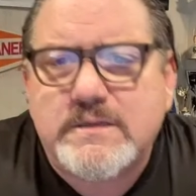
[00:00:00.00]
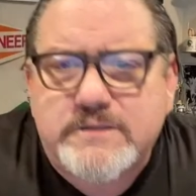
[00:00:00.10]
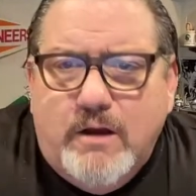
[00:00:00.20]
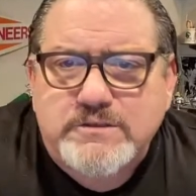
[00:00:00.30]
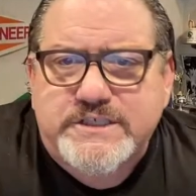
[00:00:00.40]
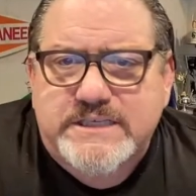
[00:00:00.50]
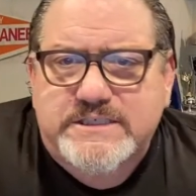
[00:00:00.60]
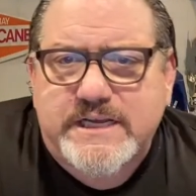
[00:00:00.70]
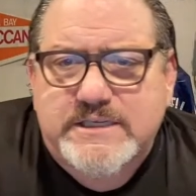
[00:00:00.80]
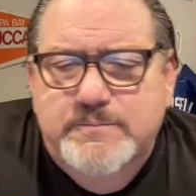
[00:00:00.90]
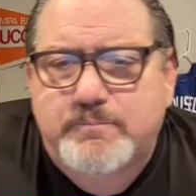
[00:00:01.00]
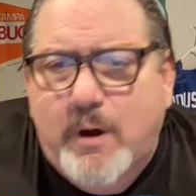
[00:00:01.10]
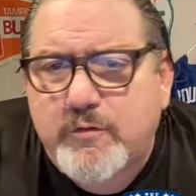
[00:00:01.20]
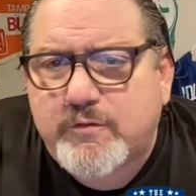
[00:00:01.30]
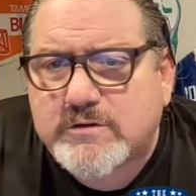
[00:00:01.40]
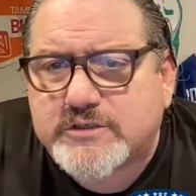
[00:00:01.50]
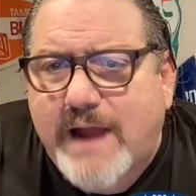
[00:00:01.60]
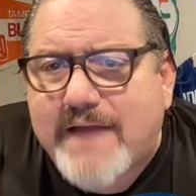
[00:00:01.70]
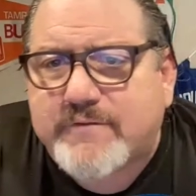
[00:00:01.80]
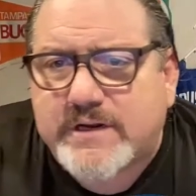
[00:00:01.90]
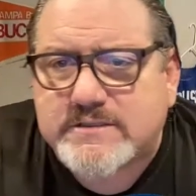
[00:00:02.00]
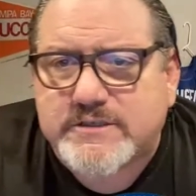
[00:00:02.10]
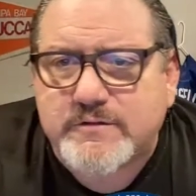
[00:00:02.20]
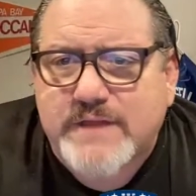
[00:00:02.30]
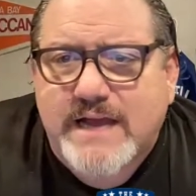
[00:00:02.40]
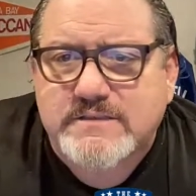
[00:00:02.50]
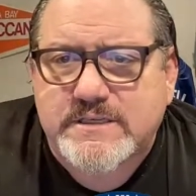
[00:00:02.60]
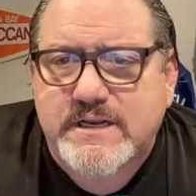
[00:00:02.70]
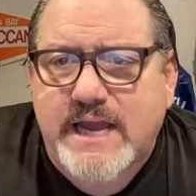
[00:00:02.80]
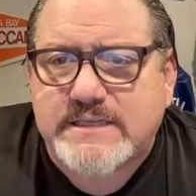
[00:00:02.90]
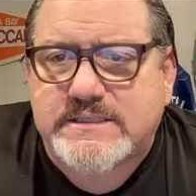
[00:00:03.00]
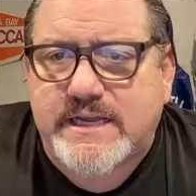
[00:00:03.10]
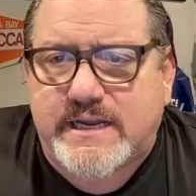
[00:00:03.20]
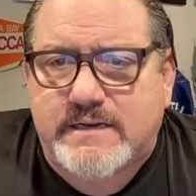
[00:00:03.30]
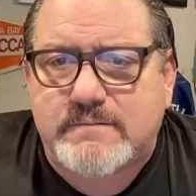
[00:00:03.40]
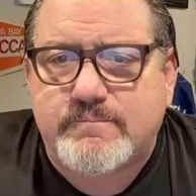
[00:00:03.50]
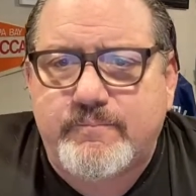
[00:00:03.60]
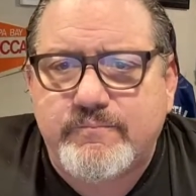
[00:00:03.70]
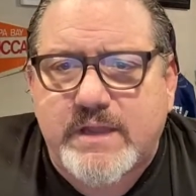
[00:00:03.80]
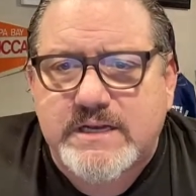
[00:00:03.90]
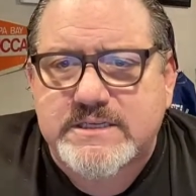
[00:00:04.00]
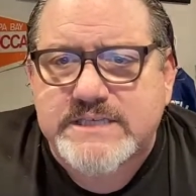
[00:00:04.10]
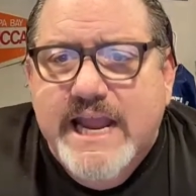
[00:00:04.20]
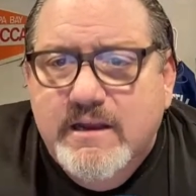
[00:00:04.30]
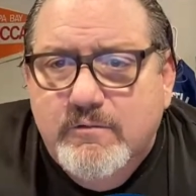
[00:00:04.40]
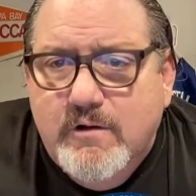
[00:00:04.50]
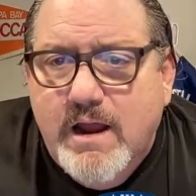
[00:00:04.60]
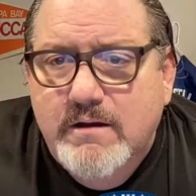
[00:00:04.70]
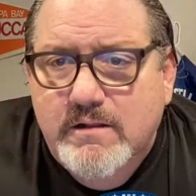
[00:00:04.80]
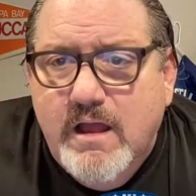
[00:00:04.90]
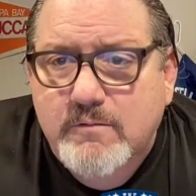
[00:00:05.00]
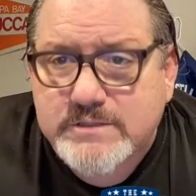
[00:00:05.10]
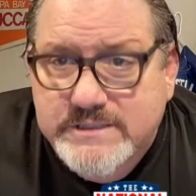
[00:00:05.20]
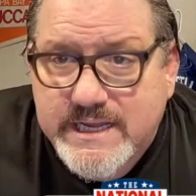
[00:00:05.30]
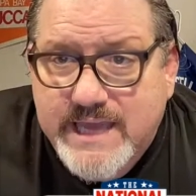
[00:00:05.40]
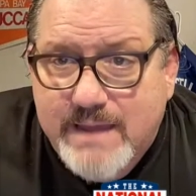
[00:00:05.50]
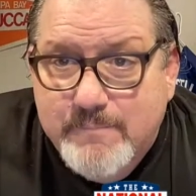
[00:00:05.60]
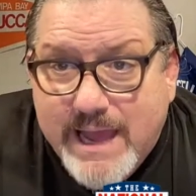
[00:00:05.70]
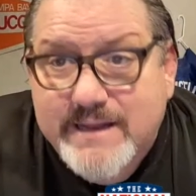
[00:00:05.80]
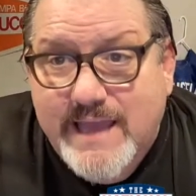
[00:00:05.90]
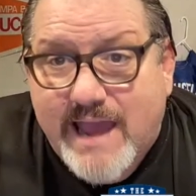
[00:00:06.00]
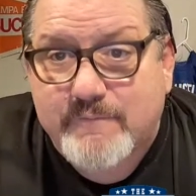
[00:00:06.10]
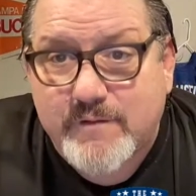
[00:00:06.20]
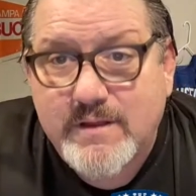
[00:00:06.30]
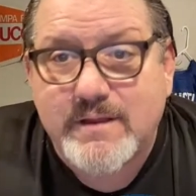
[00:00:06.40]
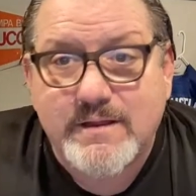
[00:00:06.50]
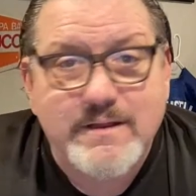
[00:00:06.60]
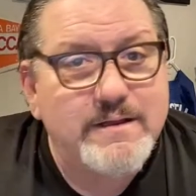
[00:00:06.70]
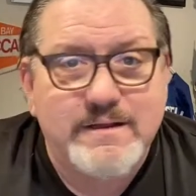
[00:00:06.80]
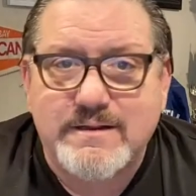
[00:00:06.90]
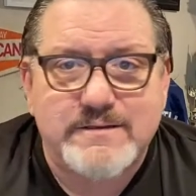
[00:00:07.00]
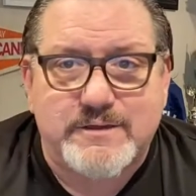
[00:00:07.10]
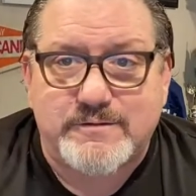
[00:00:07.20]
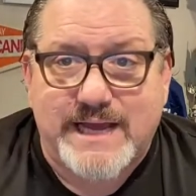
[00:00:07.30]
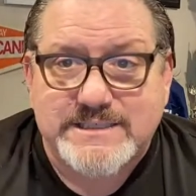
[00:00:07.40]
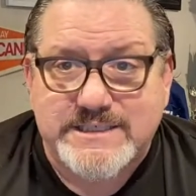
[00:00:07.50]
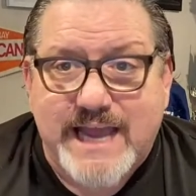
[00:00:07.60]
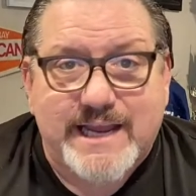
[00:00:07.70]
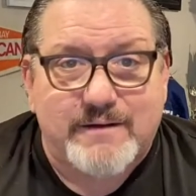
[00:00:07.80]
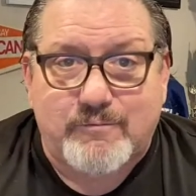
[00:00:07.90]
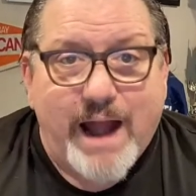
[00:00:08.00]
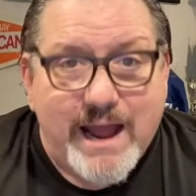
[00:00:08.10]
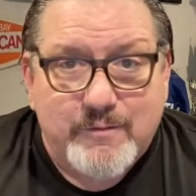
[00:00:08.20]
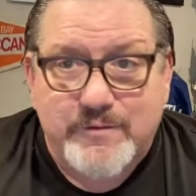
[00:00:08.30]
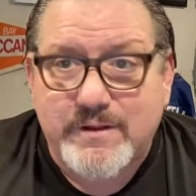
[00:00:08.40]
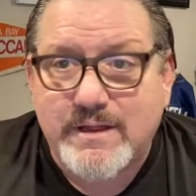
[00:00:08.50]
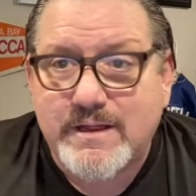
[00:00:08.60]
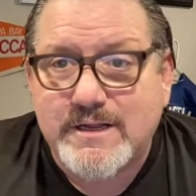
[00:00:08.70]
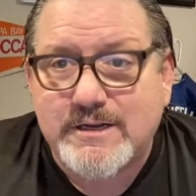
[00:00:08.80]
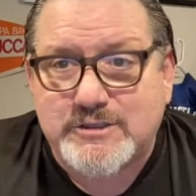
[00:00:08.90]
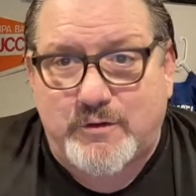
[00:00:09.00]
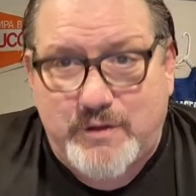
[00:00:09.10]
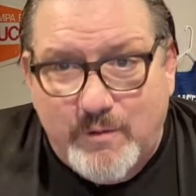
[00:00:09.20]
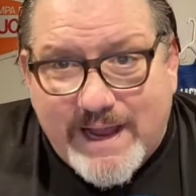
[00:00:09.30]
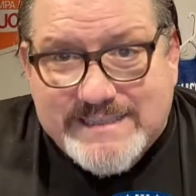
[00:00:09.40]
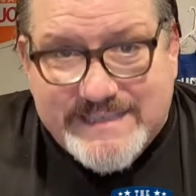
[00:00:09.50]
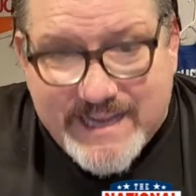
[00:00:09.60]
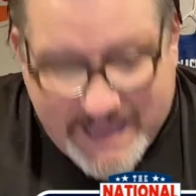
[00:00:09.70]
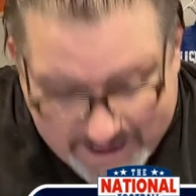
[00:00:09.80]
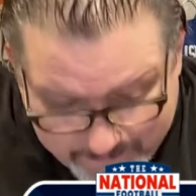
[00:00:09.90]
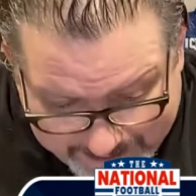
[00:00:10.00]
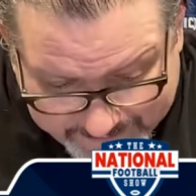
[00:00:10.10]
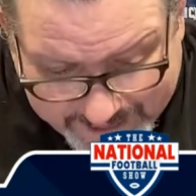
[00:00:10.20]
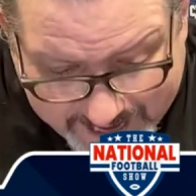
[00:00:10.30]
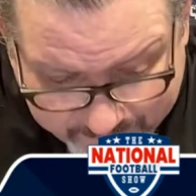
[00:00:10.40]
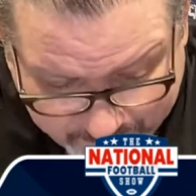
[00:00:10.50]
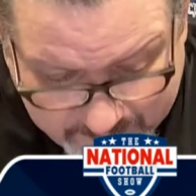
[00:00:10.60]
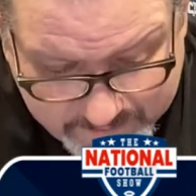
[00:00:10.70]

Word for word: Tone says this both were drafted in 2019 in the second round, along with DK Metcalf. Dude, that's second round. So you had DK Metcalf